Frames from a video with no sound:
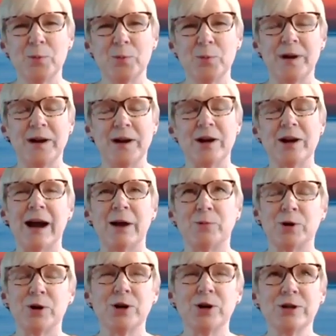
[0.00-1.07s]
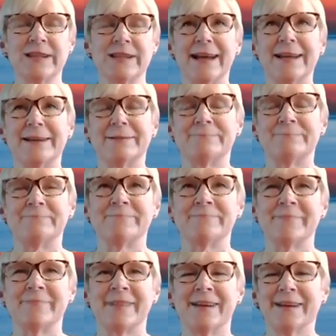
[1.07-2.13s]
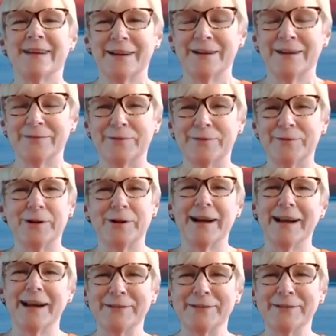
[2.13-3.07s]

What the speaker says: where I worked for,